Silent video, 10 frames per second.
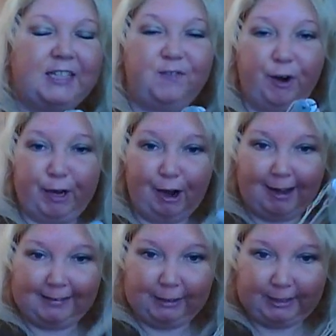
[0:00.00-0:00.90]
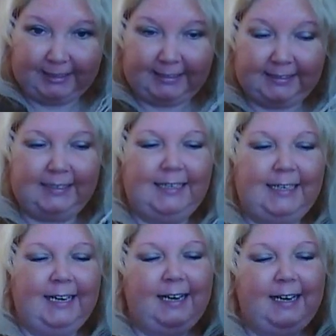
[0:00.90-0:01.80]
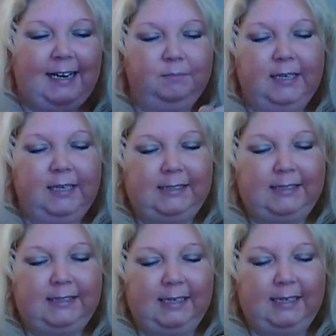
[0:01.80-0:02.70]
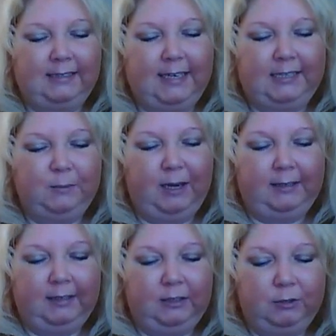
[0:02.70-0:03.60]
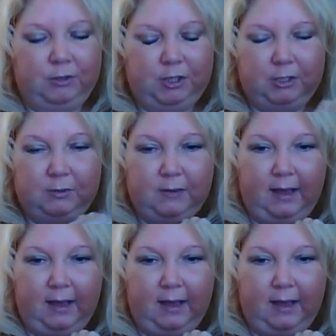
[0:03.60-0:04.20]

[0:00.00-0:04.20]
It's very odd looking. It takes a while to get used to.